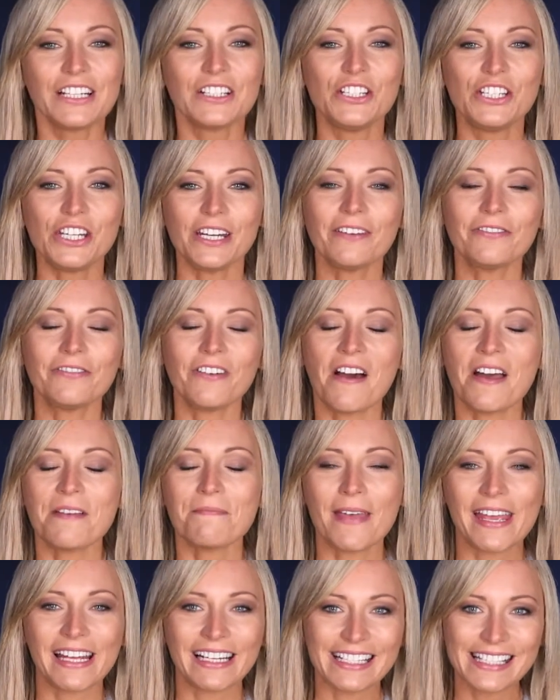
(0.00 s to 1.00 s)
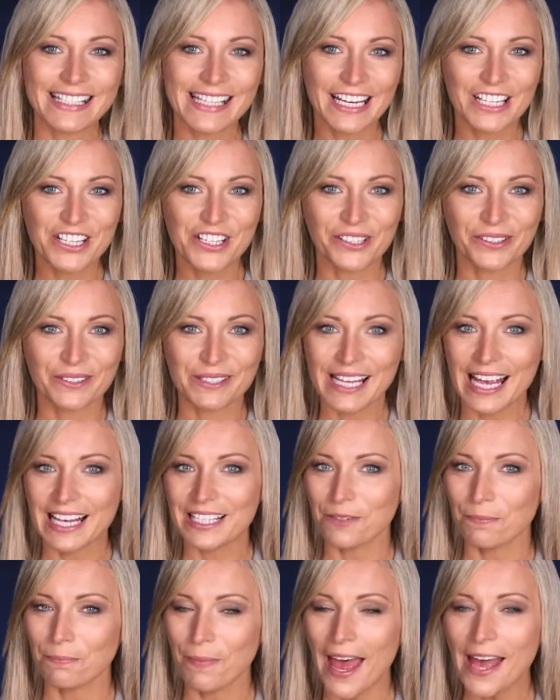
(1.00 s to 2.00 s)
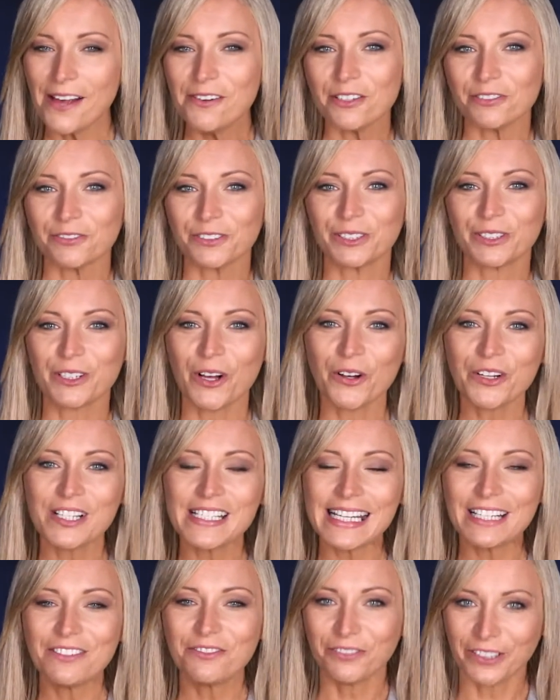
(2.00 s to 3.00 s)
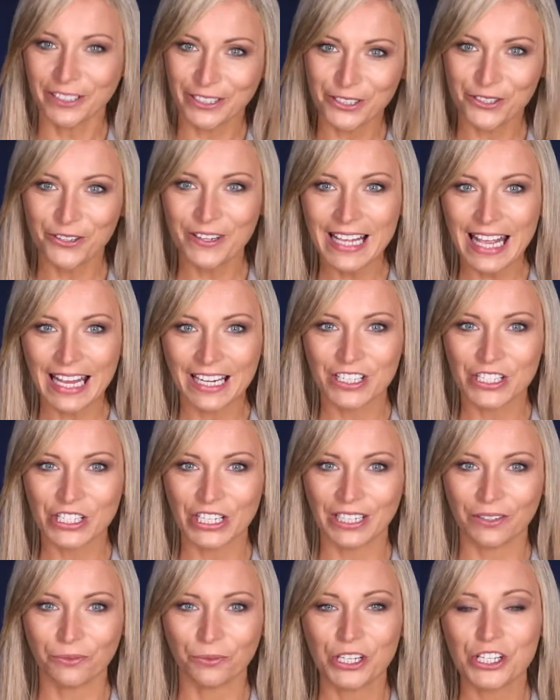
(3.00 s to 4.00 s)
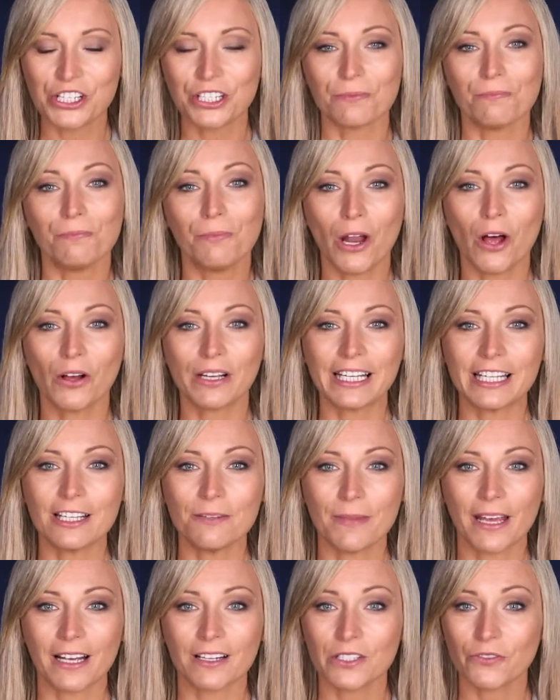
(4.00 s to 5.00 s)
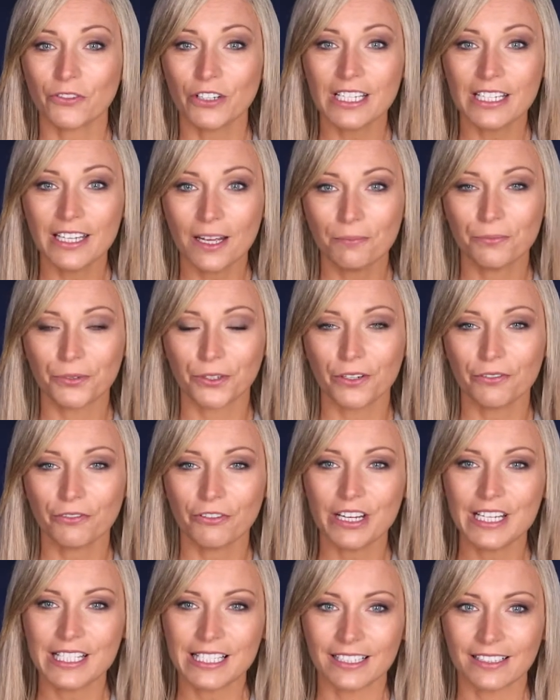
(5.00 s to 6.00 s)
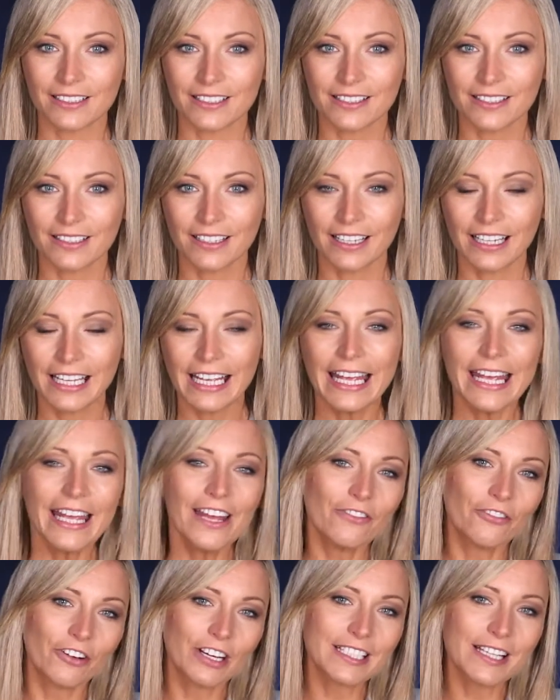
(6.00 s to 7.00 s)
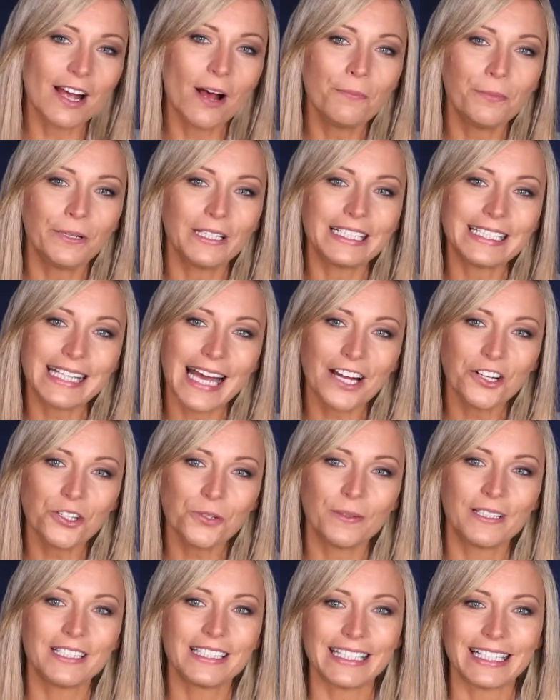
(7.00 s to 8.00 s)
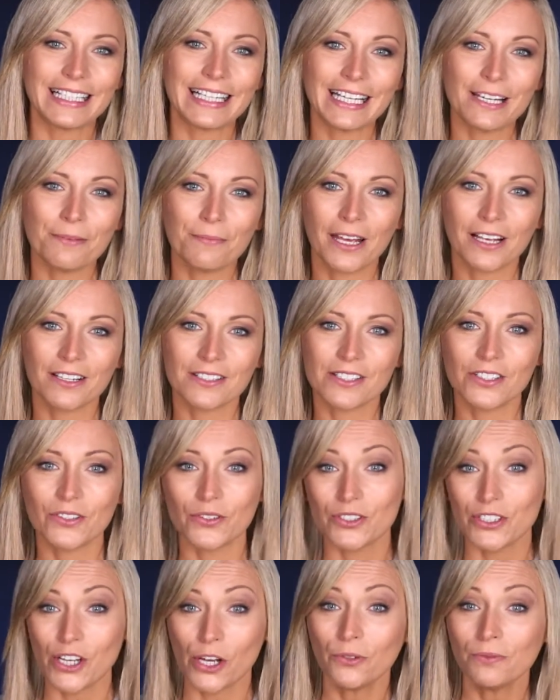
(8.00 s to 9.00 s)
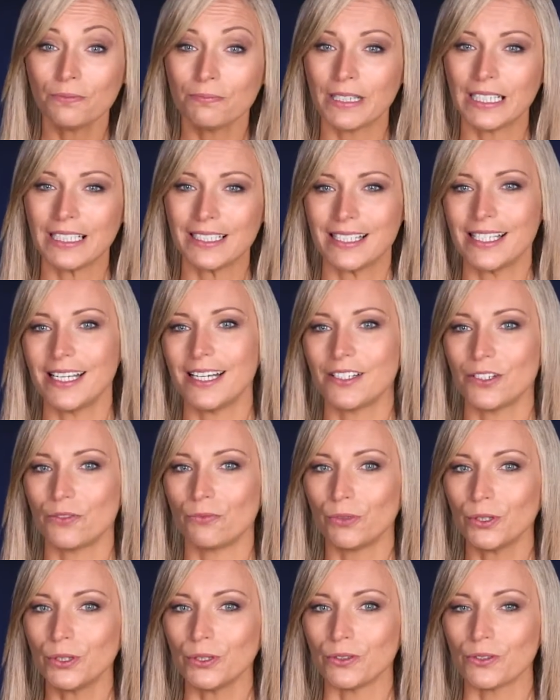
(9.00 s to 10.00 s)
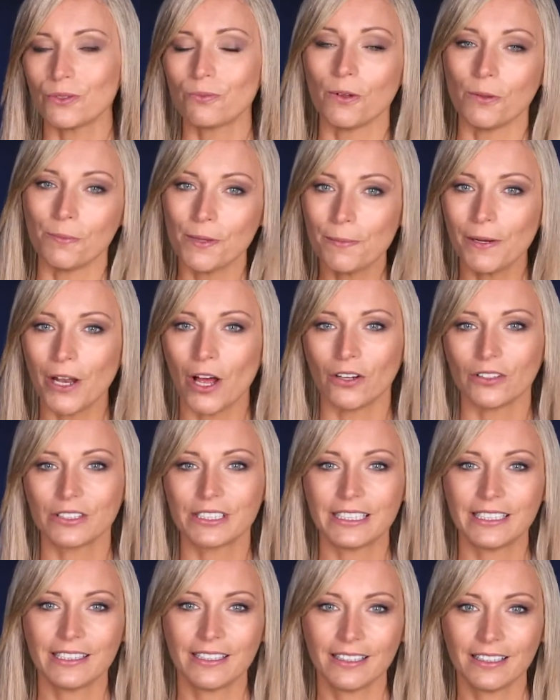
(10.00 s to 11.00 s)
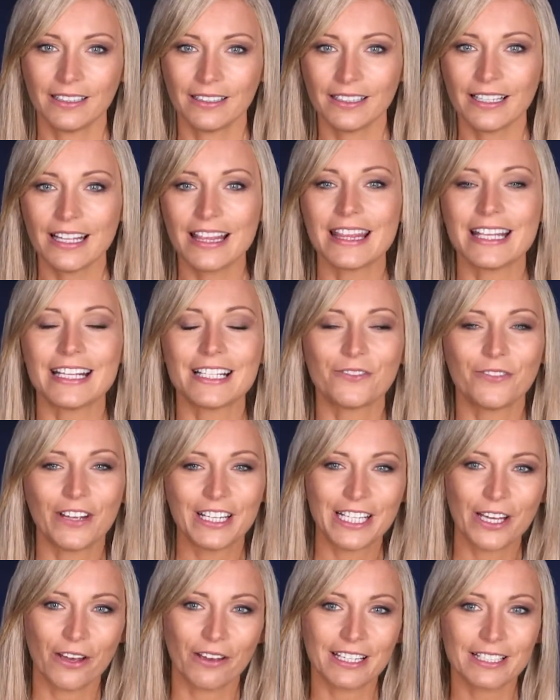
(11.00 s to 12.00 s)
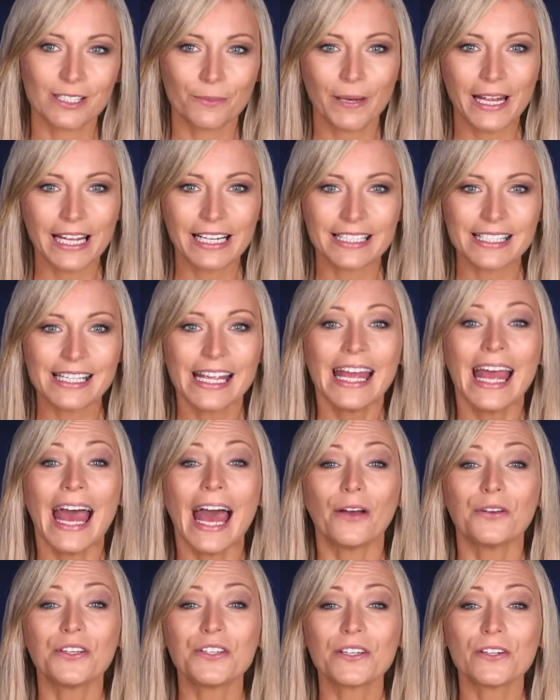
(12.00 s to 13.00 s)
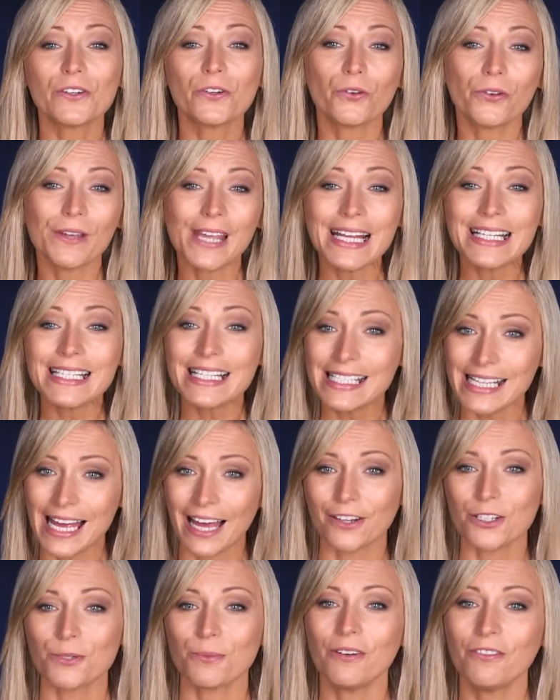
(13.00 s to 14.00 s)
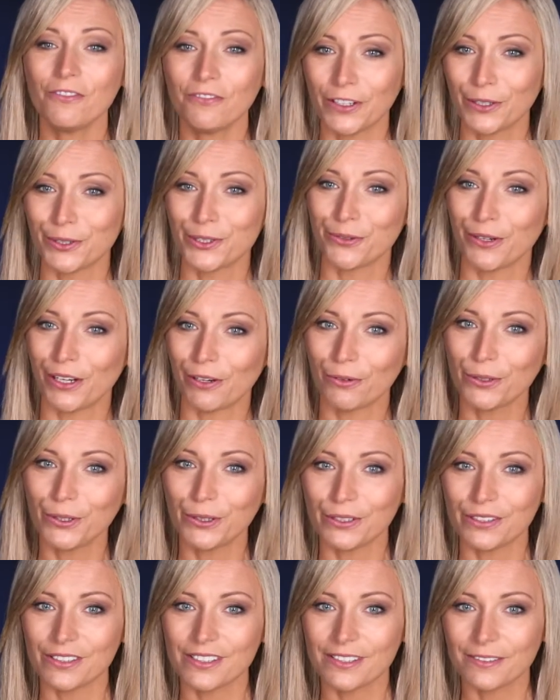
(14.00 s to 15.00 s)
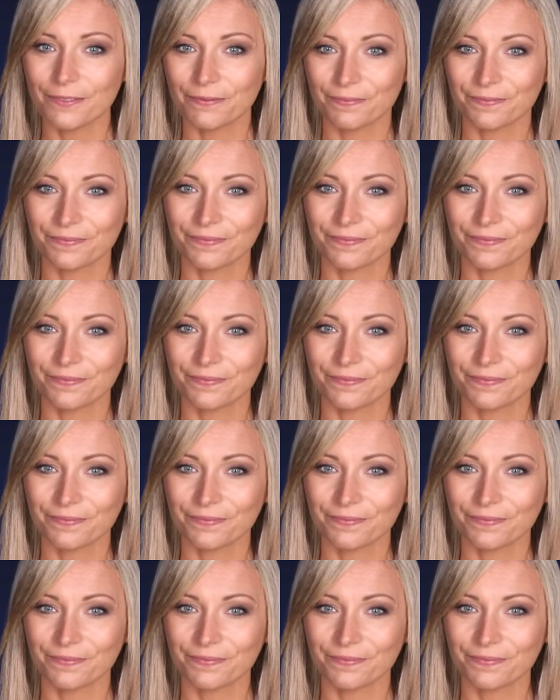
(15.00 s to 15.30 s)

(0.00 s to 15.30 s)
GFI MailEssentials has a powerful content filtering engine which can block emails for a number of reasons. For example, attachments in emails that don't meet certain rules will be blocked. This video explains how you can create attachment filtering rules.